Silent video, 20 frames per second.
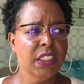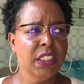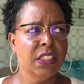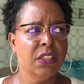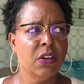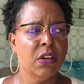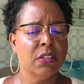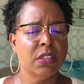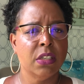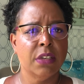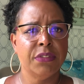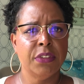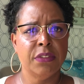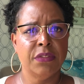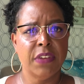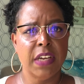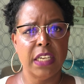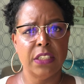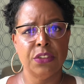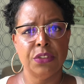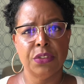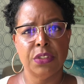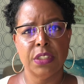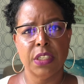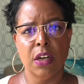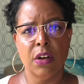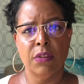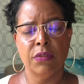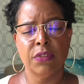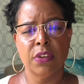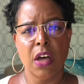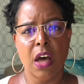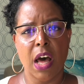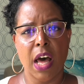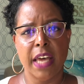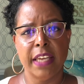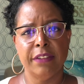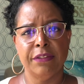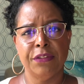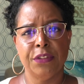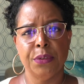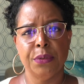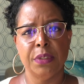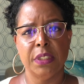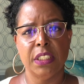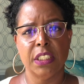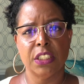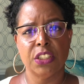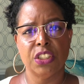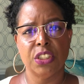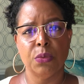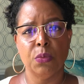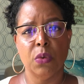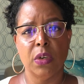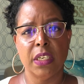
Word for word: And also, if you find yourself caught in food addiction,